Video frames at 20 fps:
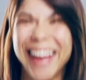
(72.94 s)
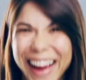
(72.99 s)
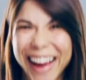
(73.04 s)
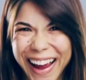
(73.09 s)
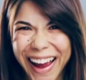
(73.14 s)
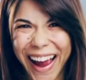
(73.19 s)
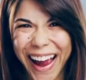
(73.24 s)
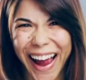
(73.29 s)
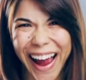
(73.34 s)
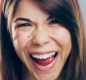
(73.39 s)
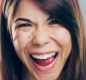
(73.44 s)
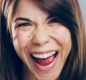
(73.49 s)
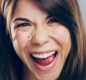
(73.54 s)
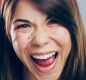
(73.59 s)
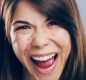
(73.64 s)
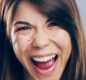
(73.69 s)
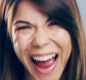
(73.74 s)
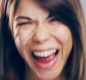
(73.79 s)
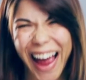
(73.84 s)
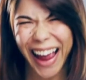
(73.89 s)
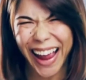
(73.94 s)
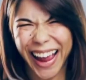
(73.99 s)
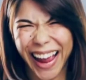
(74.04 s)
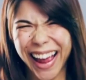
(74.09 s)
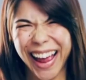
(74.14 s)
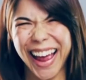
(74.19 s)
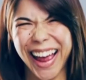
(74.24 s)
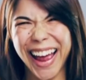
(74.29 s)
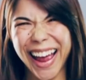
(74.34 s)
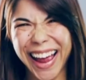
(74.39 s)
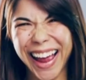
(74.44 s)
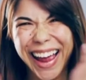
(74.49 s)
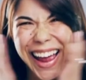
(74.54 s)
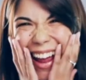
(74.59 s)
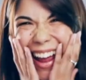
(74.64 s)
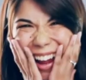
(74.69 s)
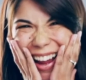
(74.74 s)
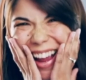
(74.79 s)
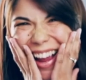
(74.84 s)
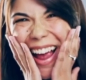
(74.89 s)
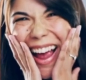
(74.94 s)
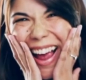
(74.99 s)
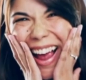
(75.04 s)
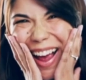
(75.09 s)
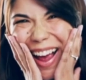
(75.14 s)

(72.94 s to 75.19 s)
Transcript: purchases what is now known